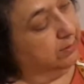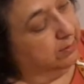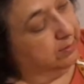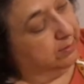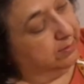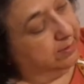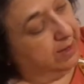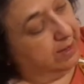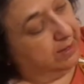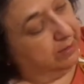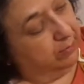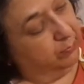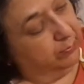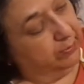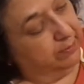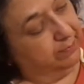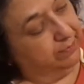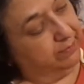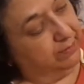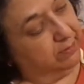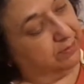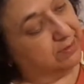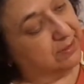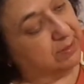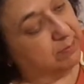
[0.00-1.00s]
had to
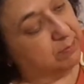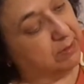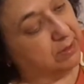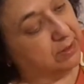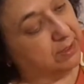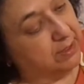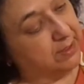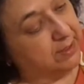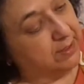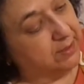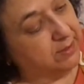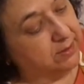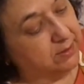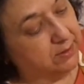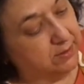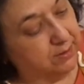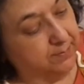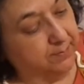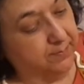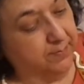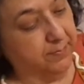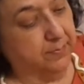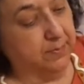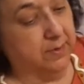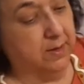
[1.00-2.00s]
refill some of these.
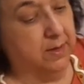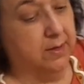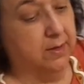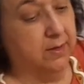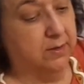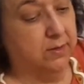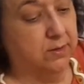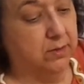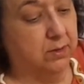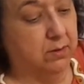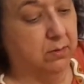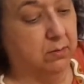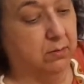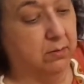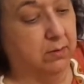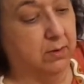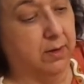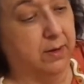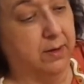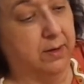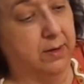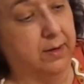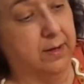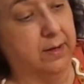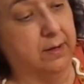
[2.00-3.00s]
So
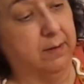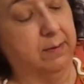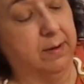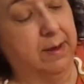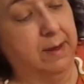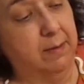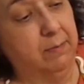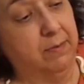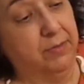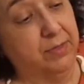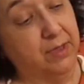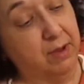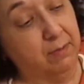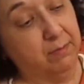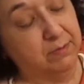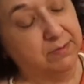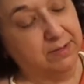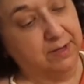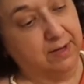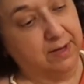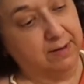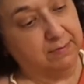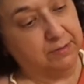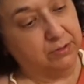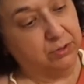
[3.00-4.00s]
I thought I was
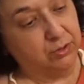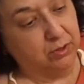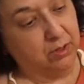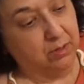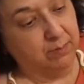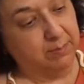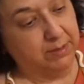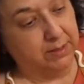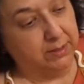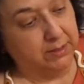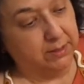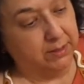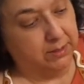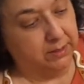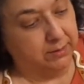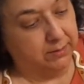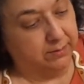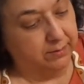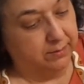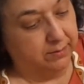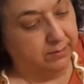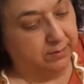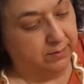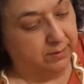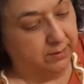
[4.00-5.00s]
going to have this jar, but I
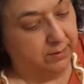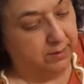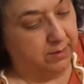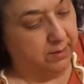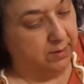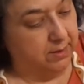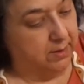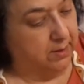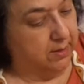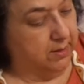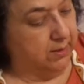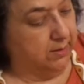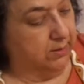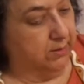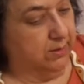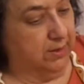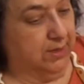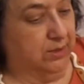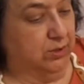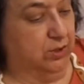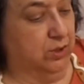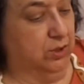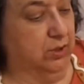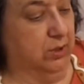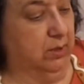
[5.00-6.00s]
didn't. So
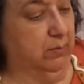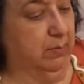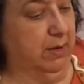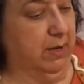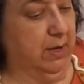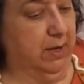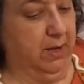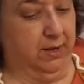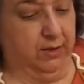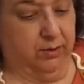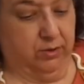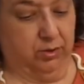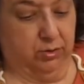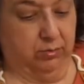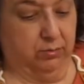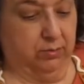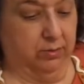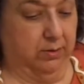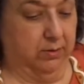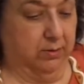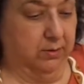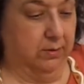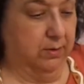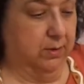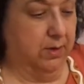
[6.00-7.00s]
that's just going to be
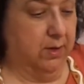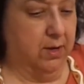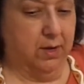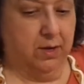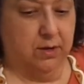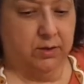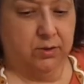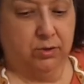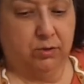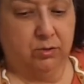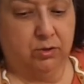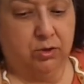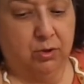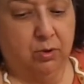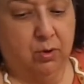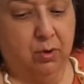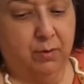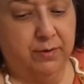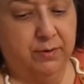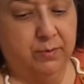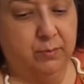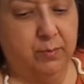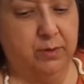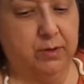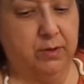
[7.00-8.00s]
extra. So what you
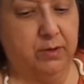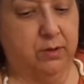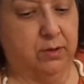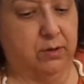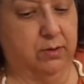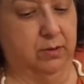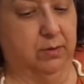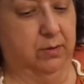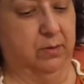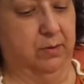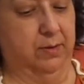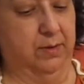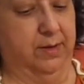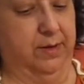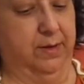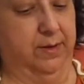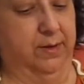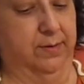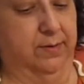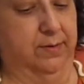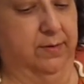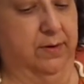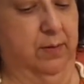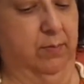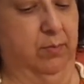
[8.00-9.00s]
always want to do
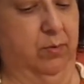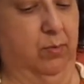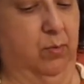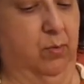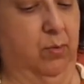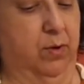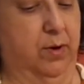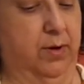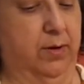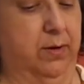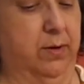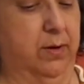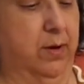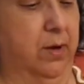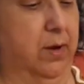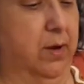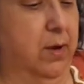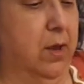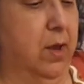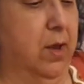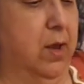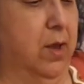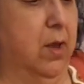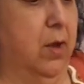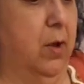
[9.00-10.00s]
is, number one,
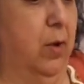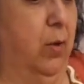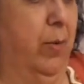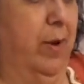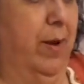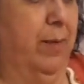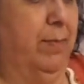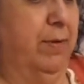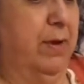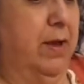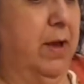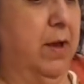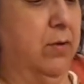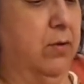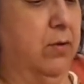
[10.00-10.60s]
wipe down